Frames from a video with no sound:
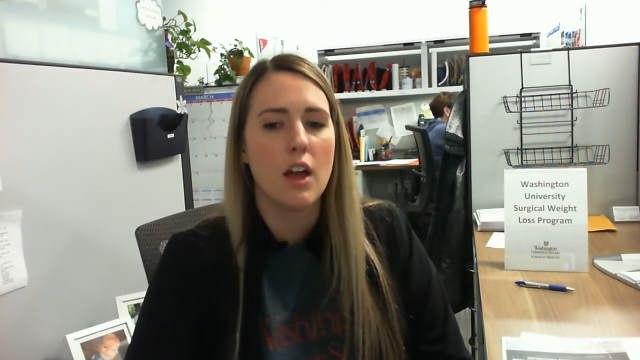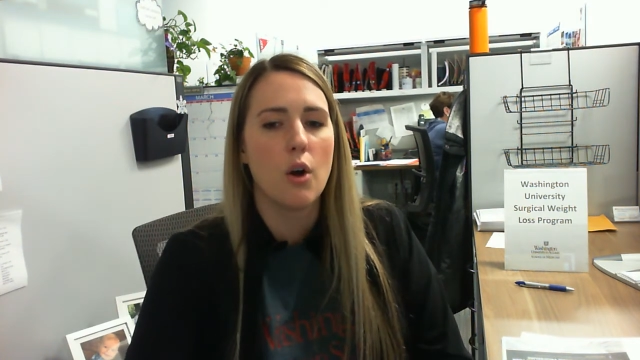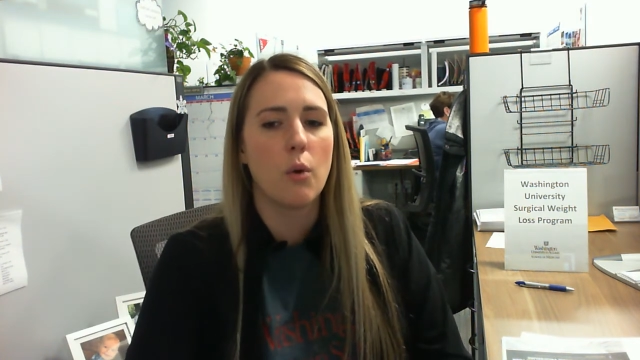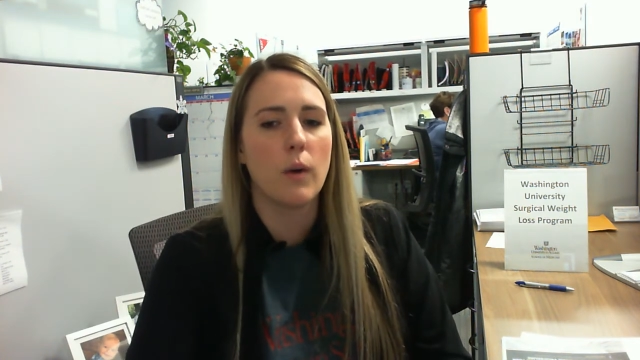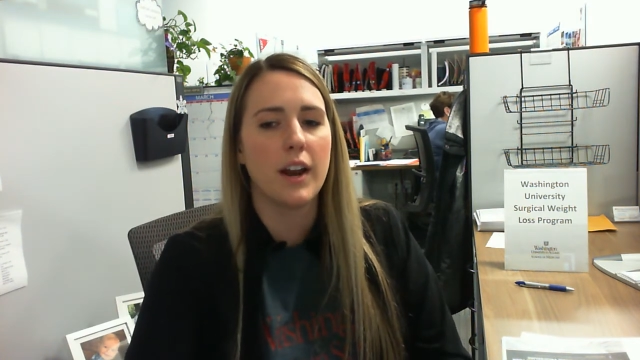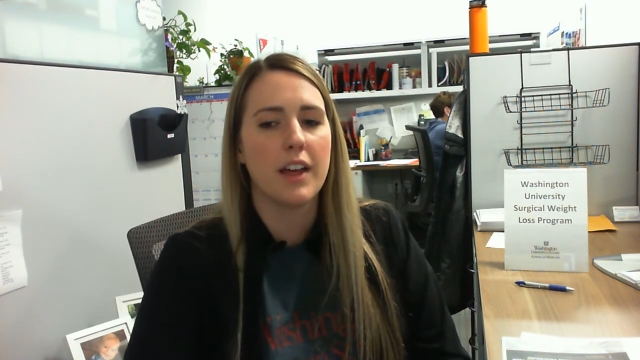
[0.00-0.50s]

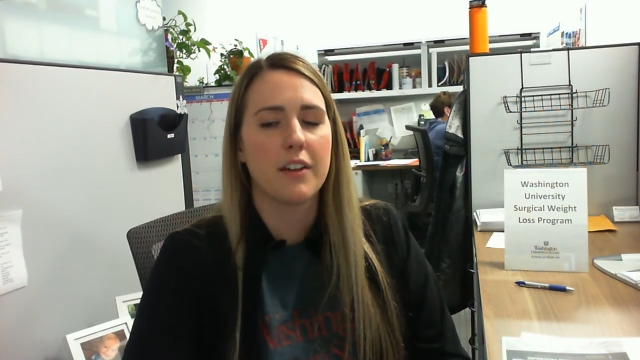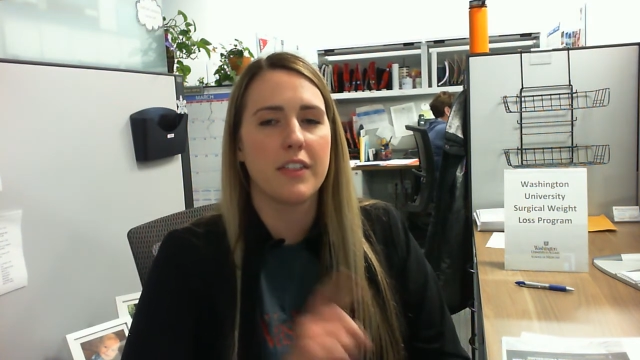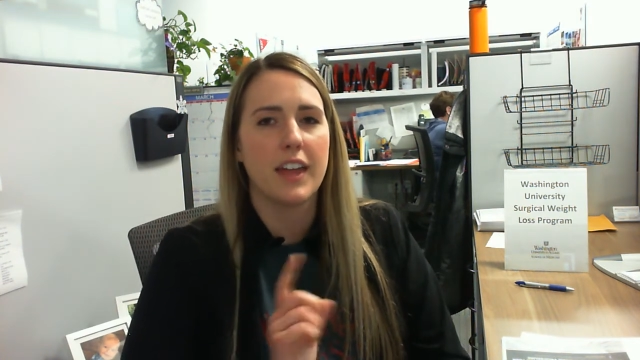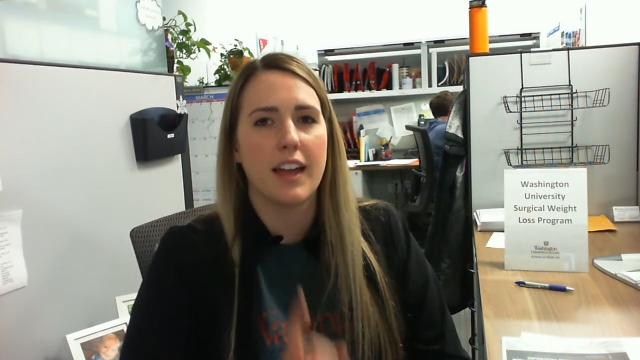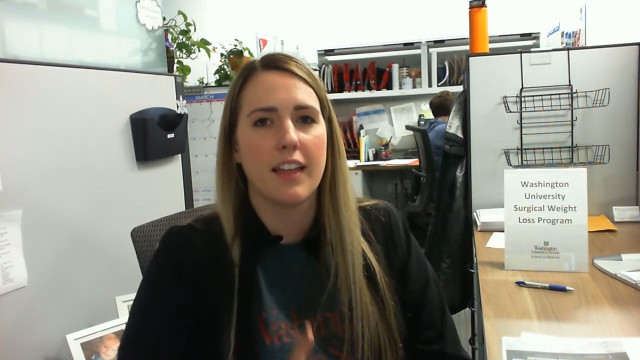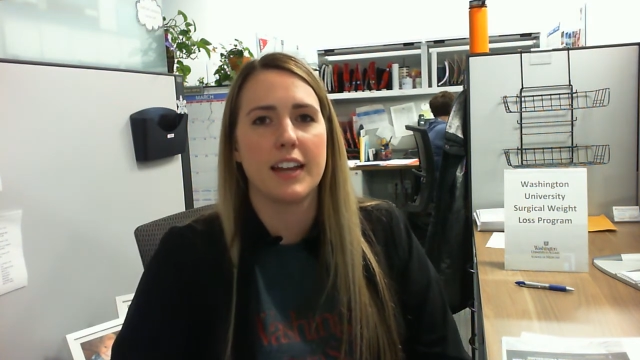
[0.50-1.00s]
One other
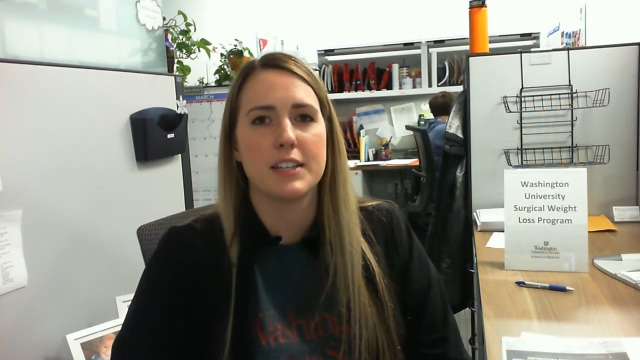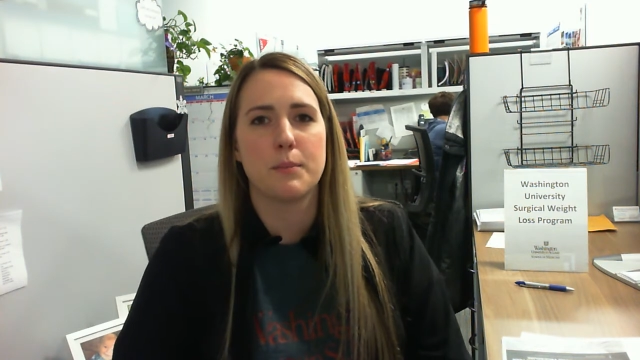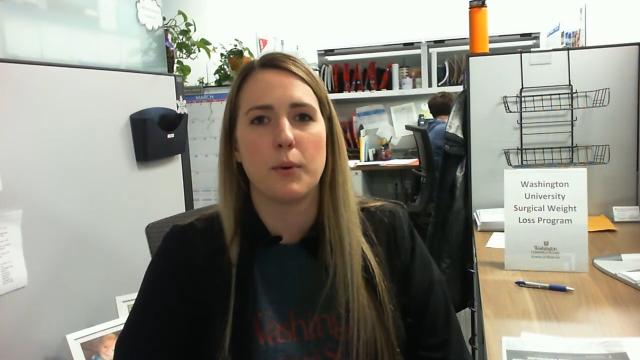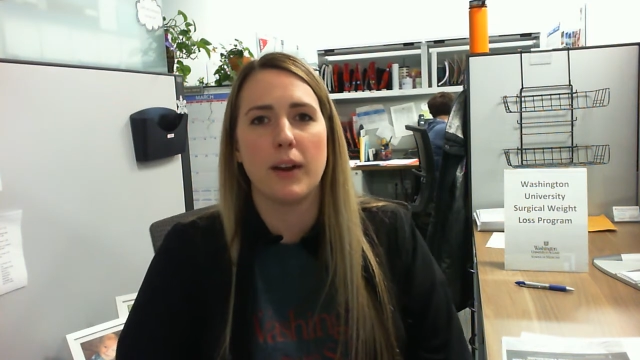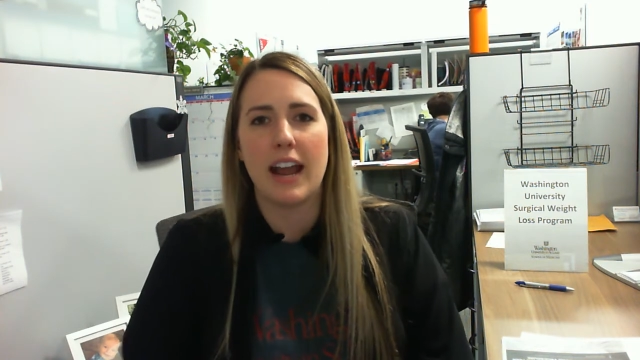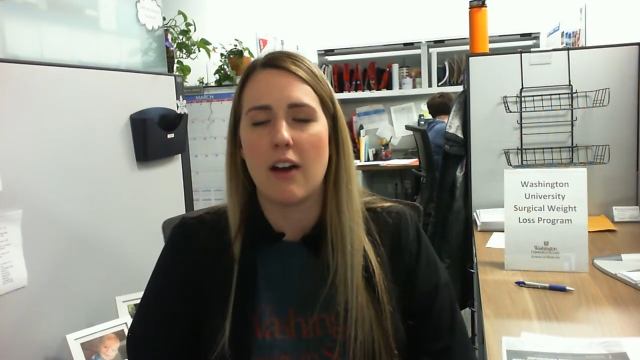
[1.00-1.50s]
thing I like to
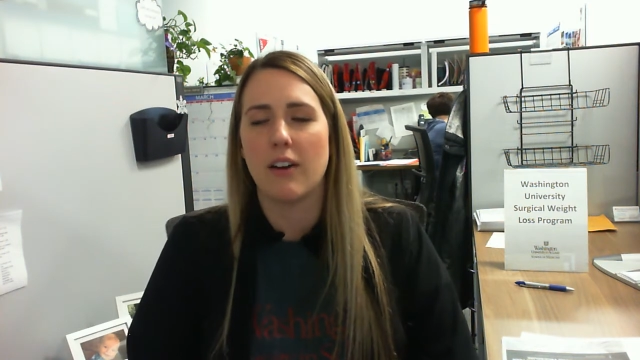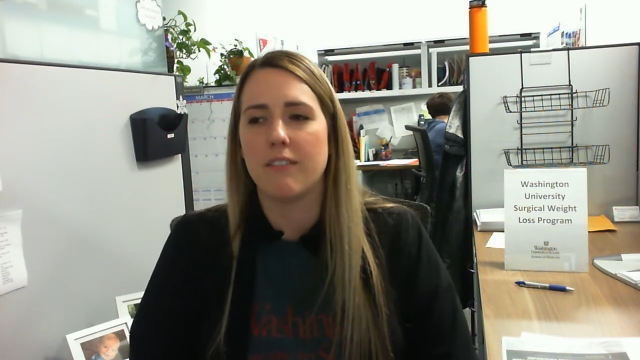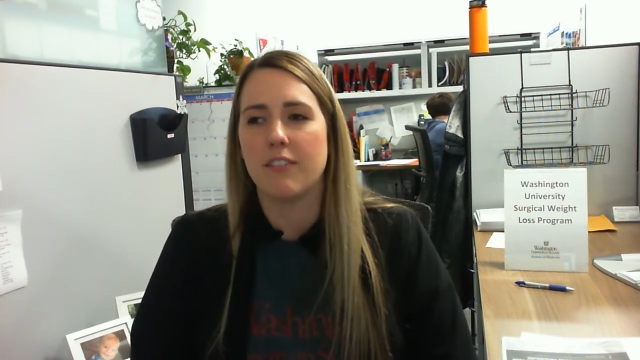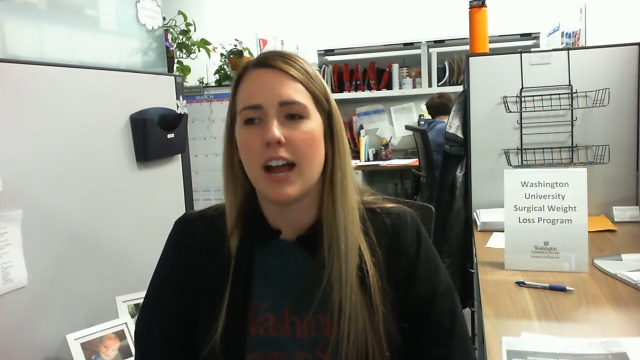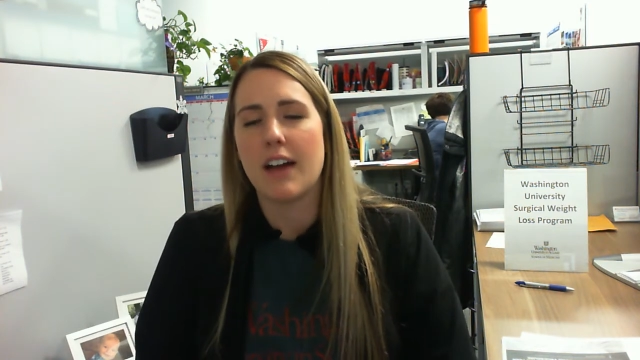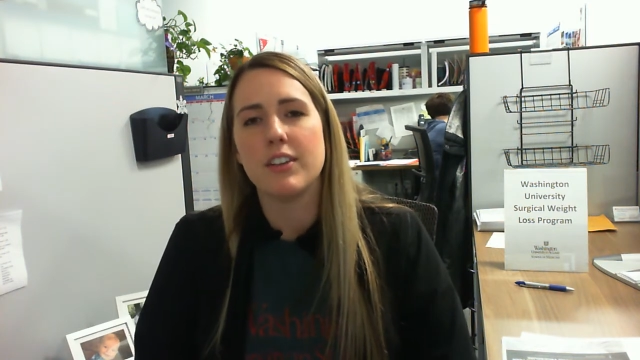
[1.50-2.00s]
point out, if
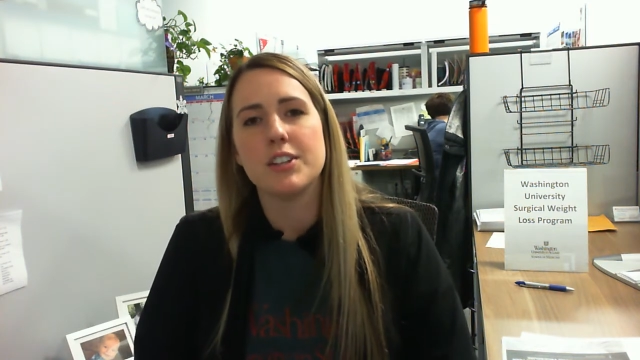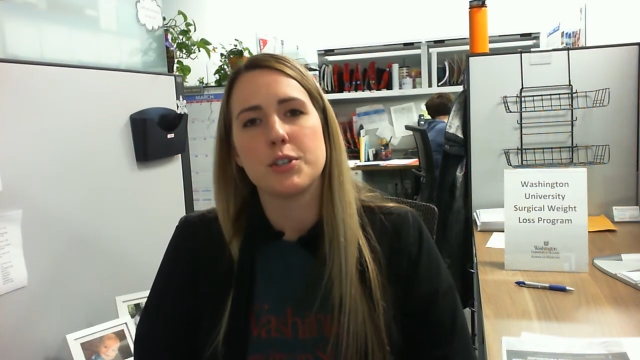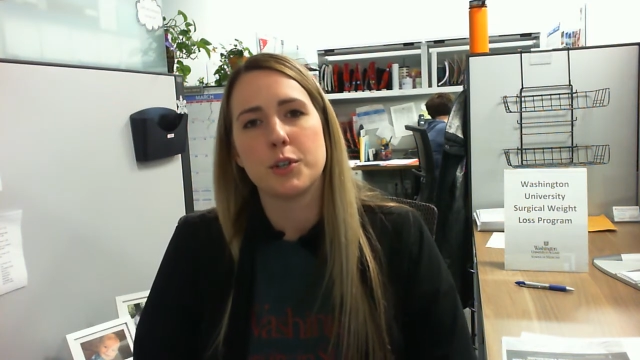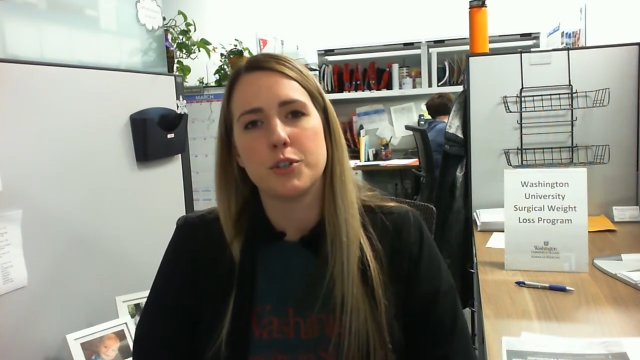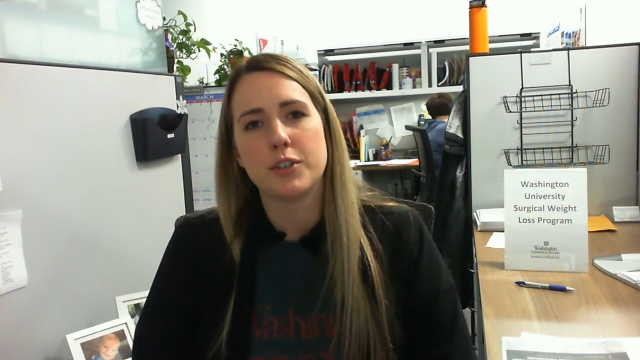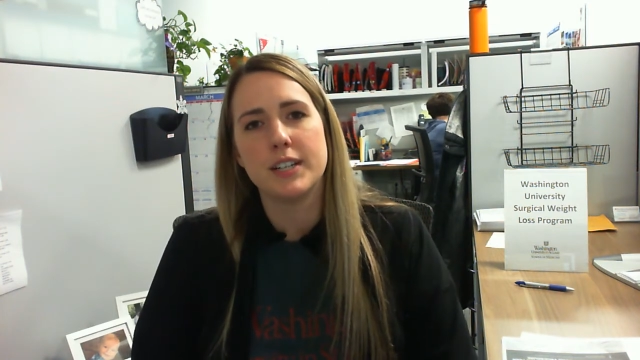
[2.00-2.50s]
you're having
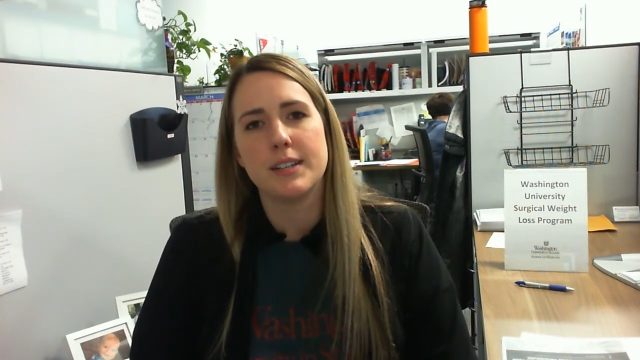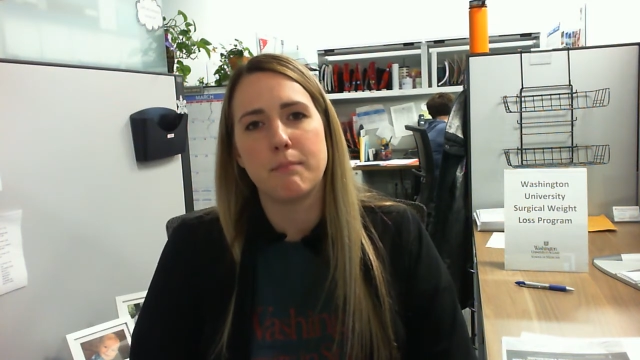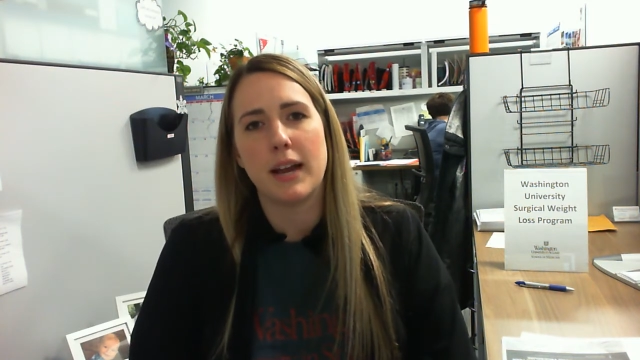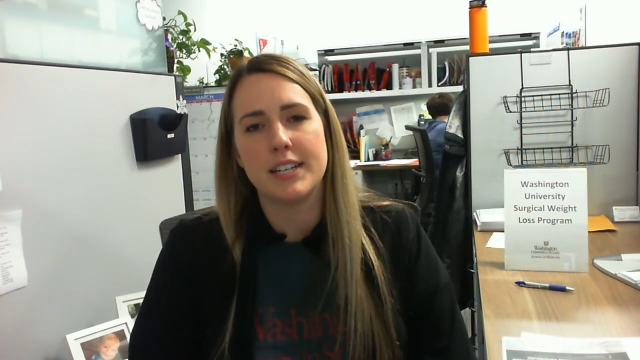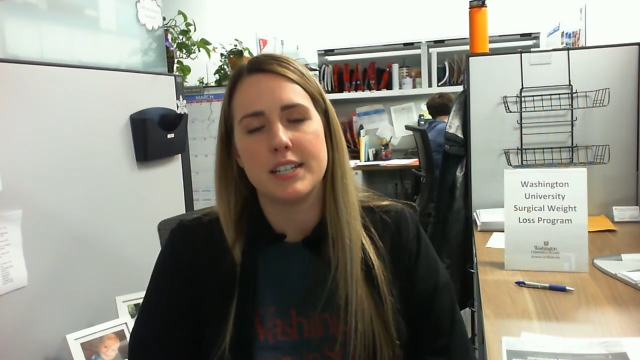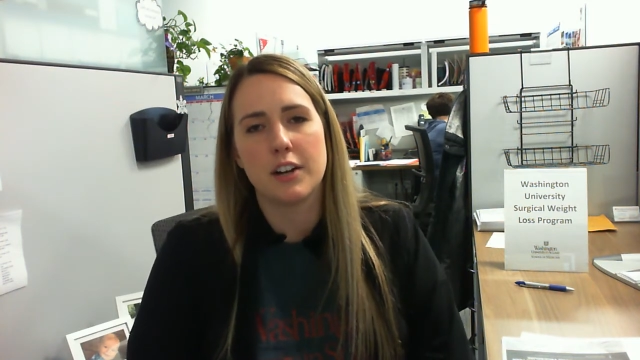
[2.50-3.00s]
surgery
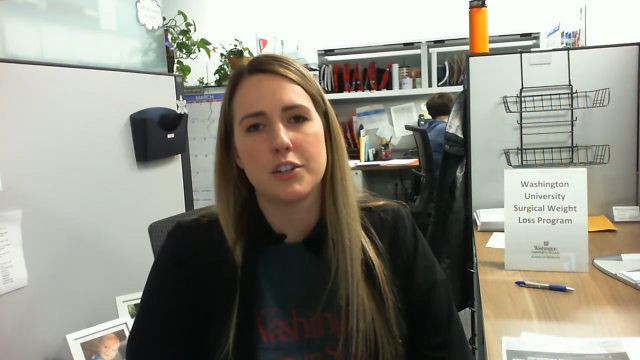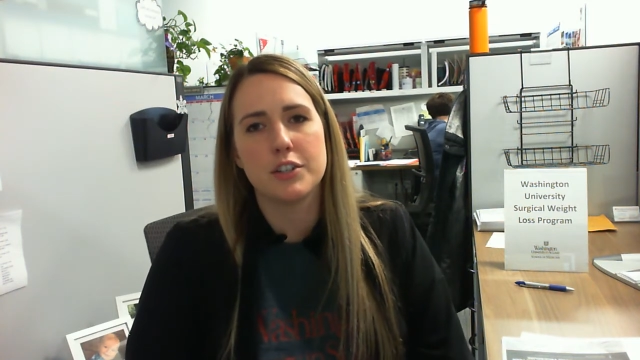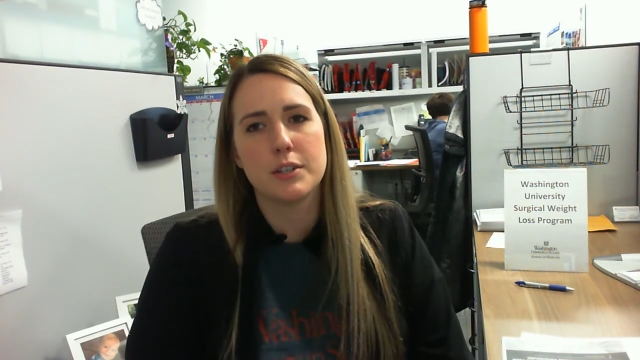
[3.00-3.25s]
by Dr.